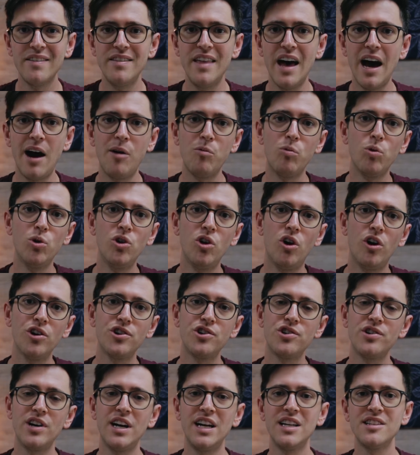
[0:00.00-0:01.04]
that will
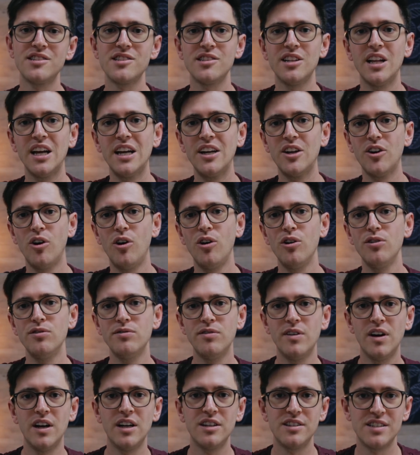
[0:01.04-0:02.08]
not translate
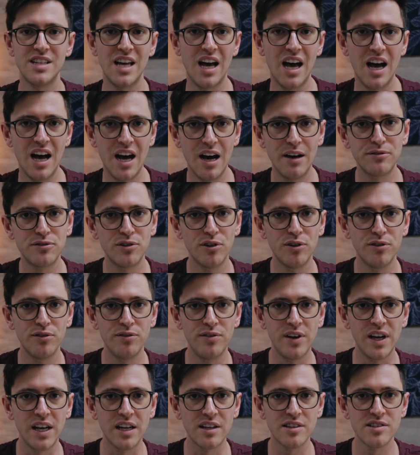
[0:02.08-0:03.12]
over to After
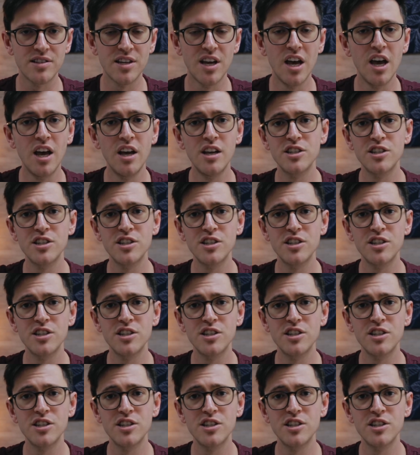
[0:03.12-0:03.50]
Effects.